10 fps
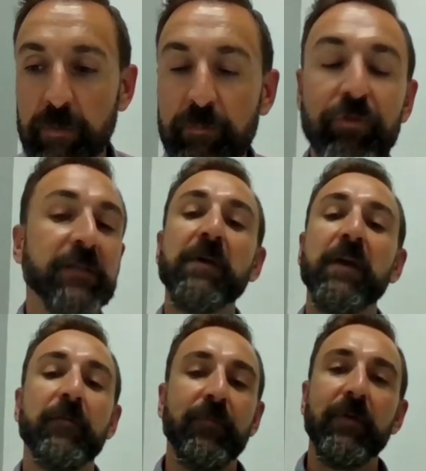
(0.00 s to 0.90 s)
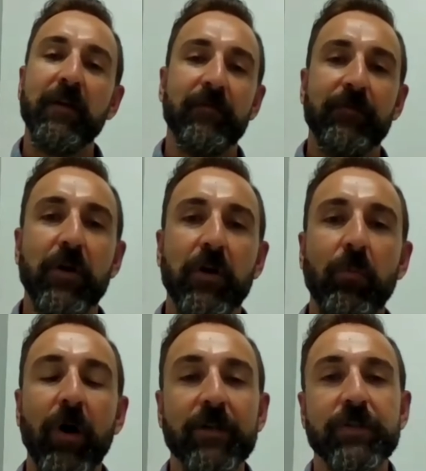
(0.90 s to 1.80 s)
trust me, if you're
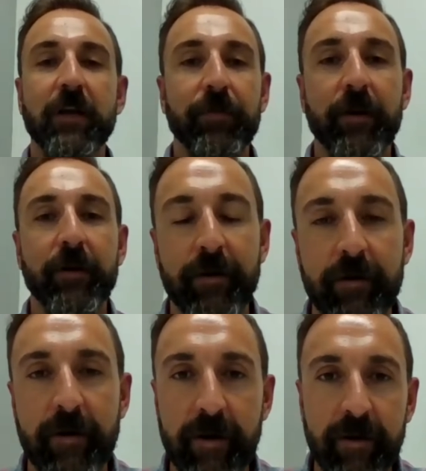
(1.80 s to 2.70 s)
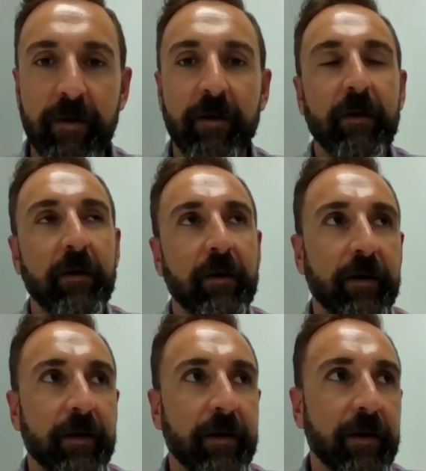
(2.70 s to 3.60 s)
watching out there and you're
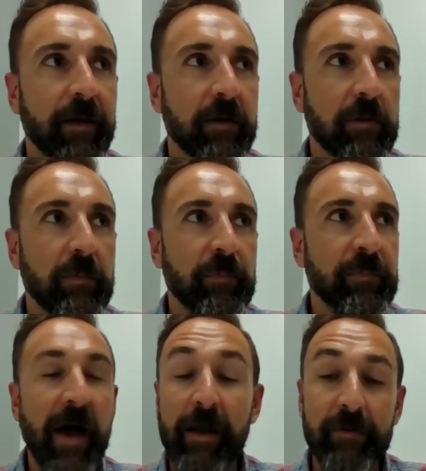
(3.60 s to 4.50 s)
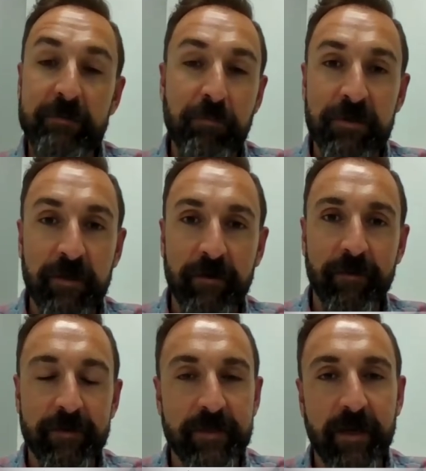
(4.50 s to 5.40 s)
not
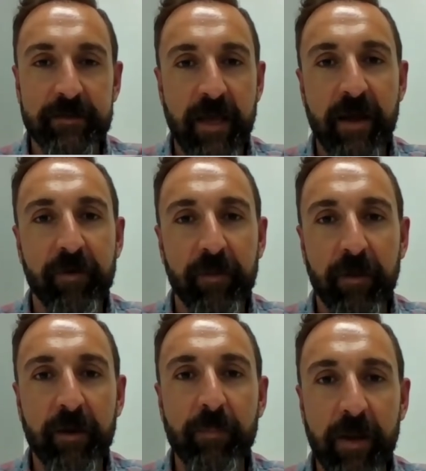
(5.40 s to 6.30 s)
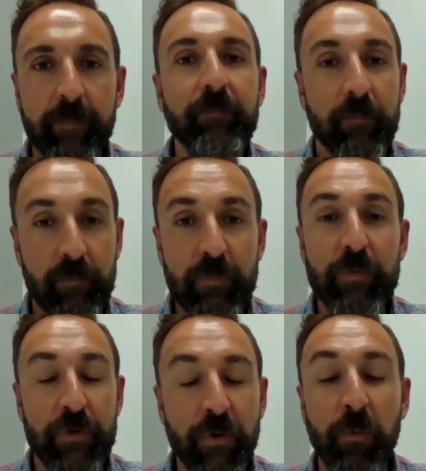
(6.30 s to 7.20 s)
particularly tech savvy like me,
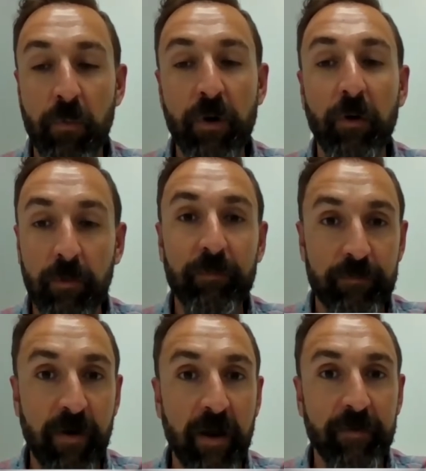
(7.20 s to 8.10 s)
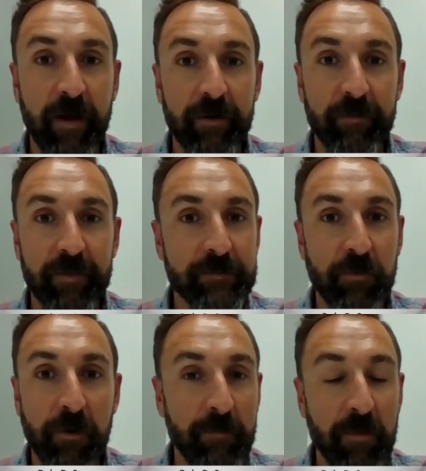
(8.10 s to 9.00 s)
you will find value in this
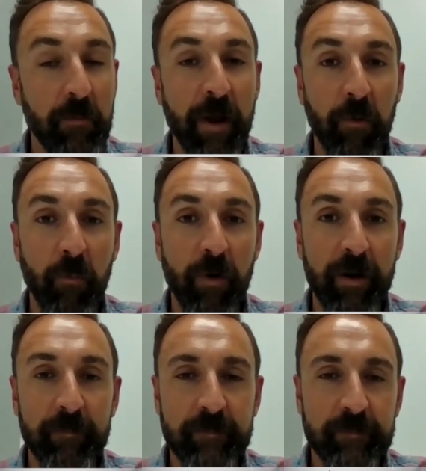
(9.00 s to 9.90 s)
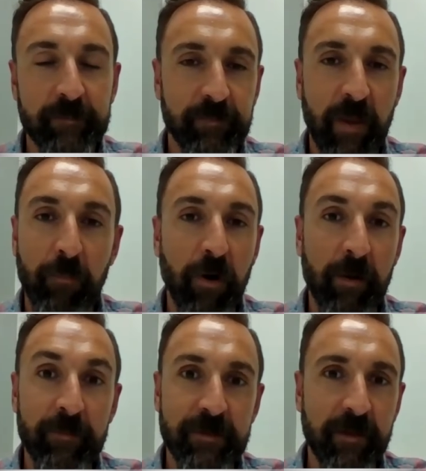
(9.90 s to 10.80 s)
program no matter what. I
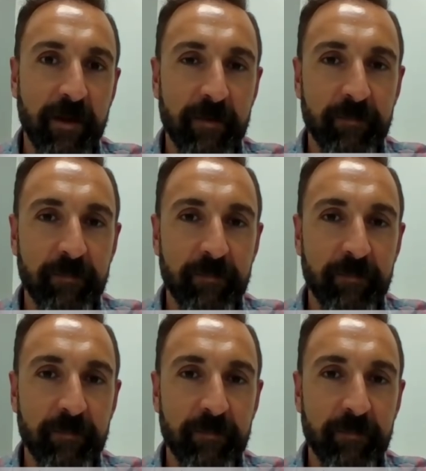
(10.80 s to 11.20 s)
promise you that.